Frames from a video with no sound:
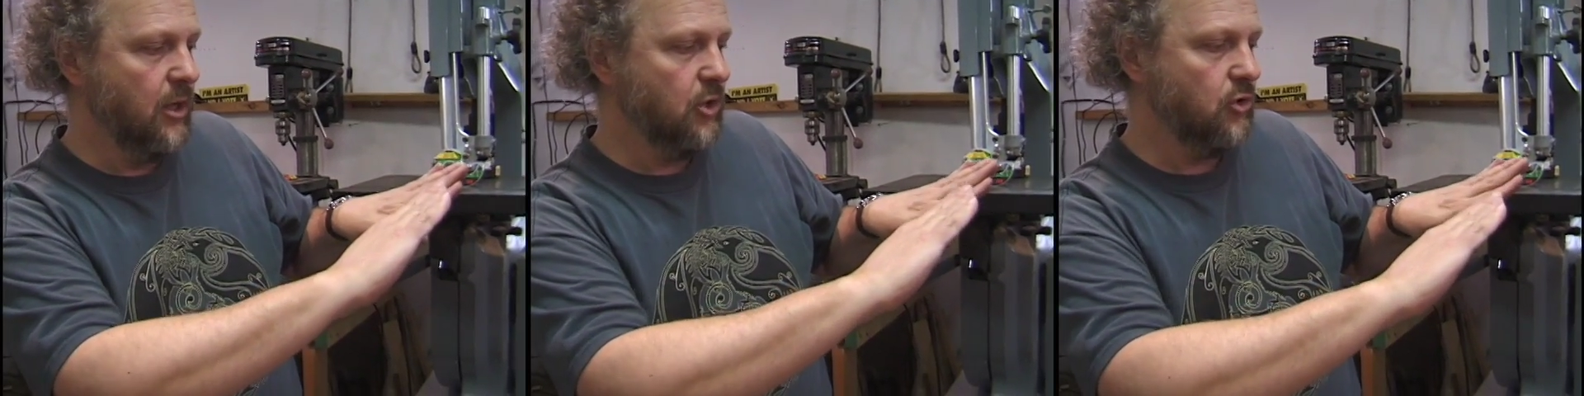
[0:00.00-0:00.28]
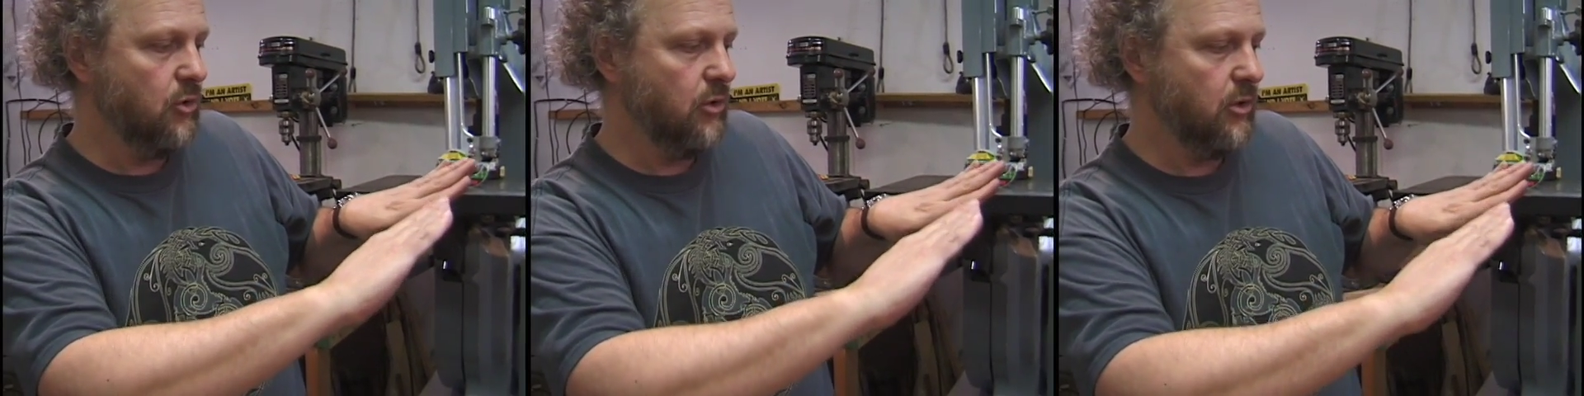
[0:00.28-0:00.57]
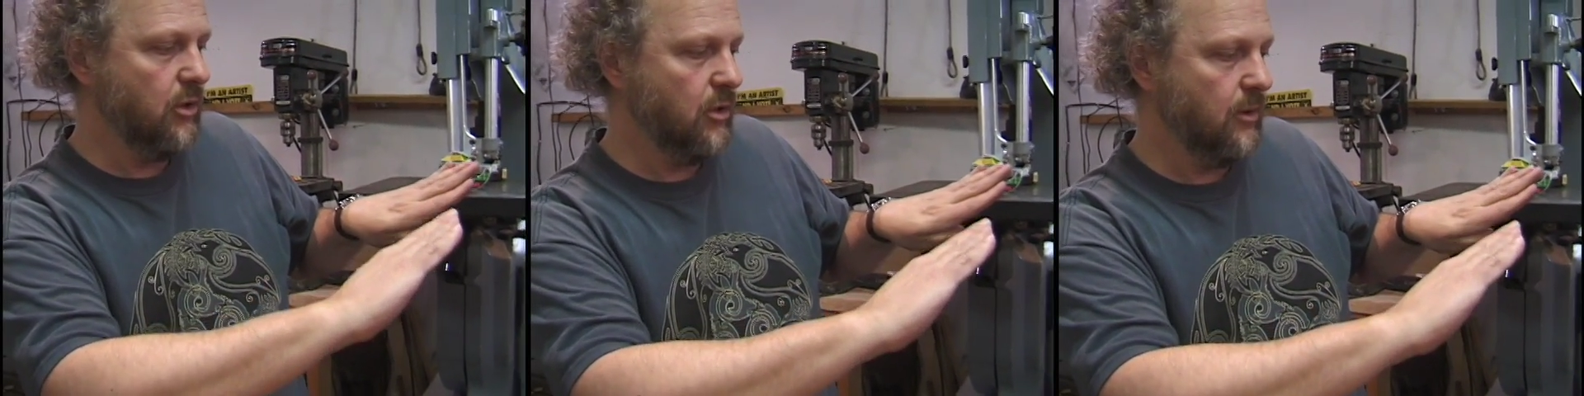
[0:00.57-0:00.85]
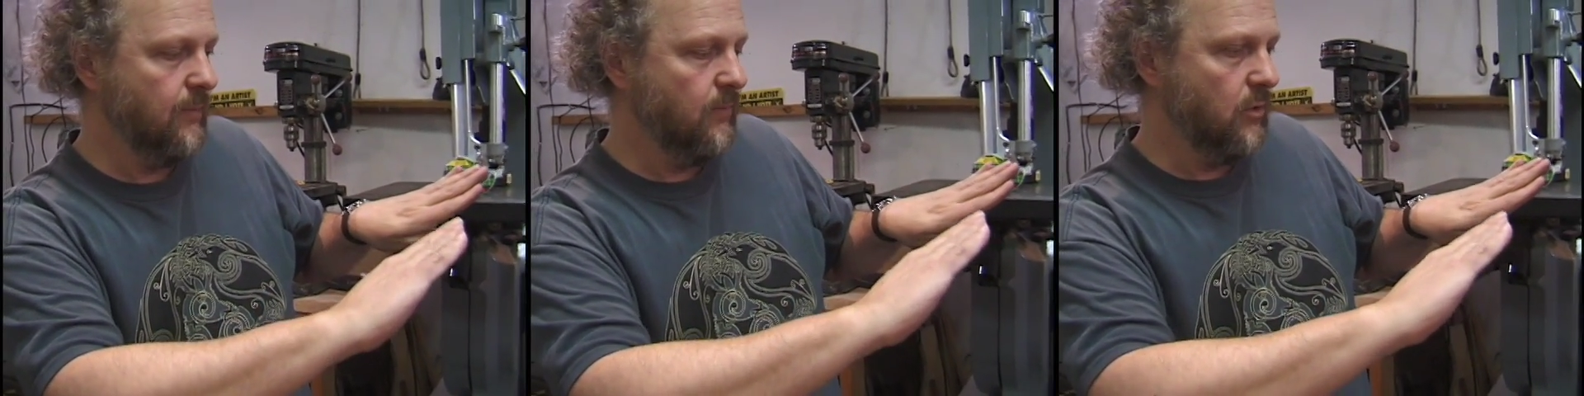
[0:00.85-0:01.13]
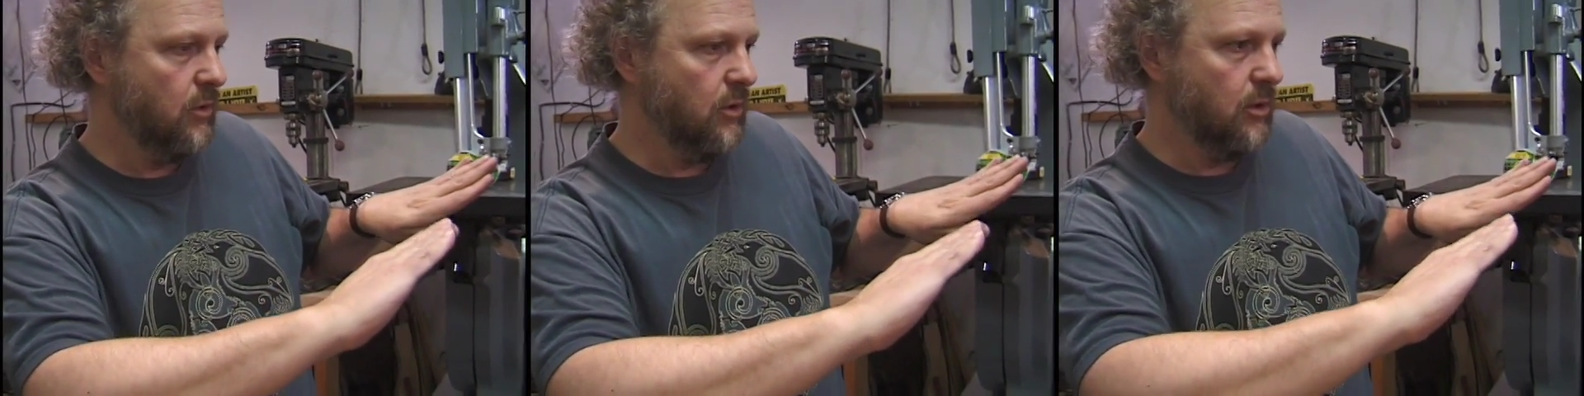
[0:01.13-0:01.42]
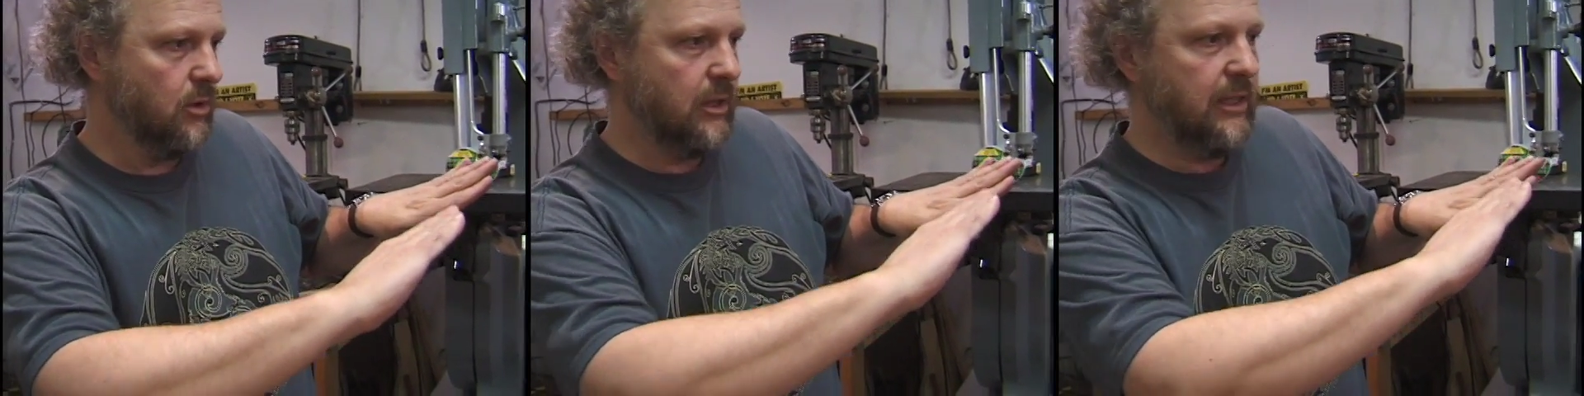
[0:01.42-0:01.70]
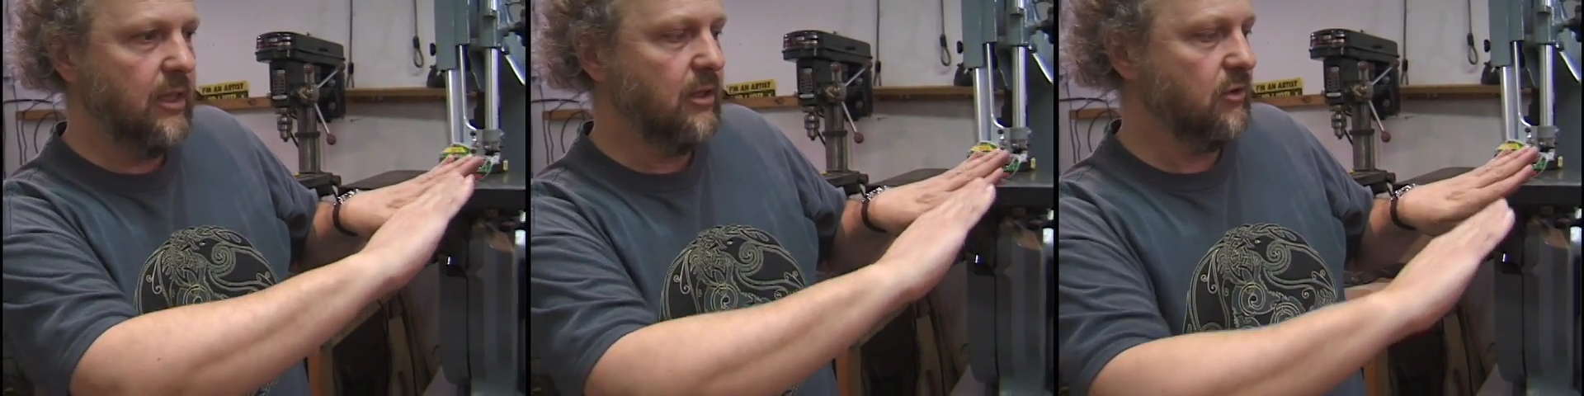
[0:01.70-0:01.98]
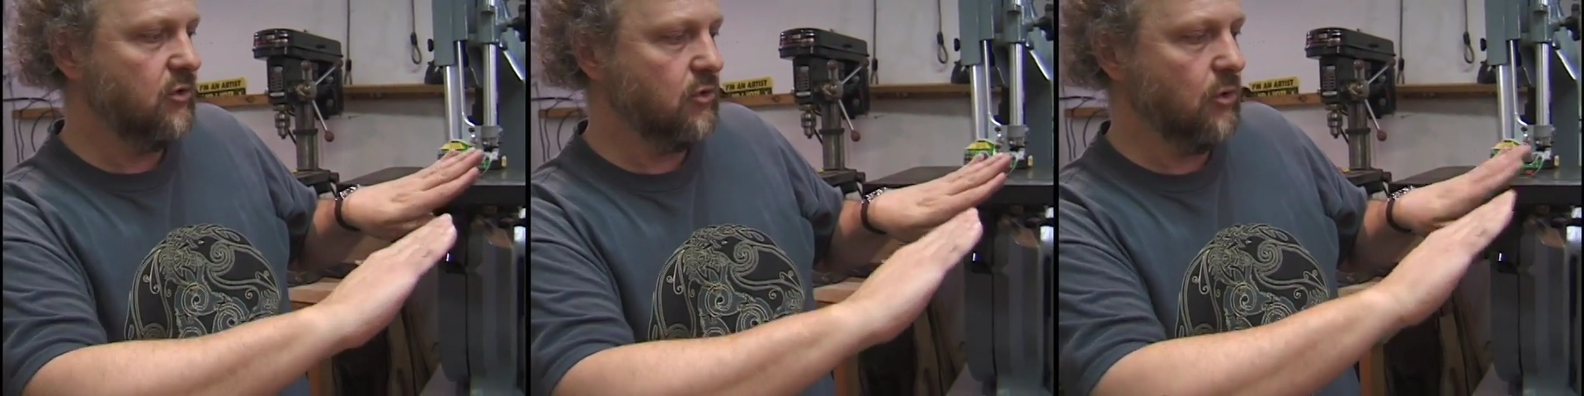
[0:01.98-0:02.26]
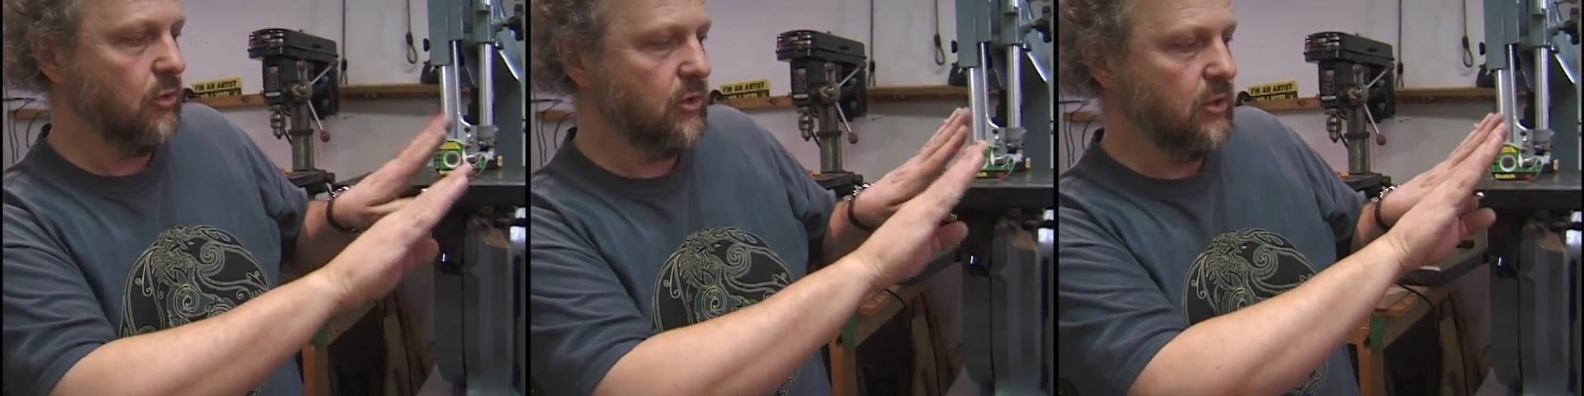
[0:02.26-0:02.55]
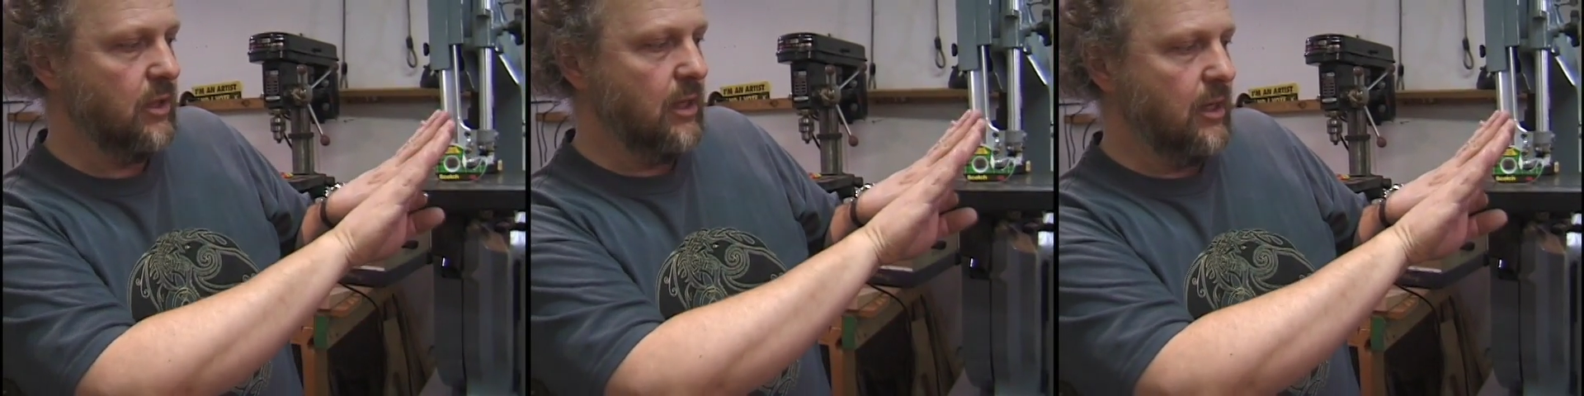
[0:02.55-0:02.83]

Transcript: sure that the the cleaning strokes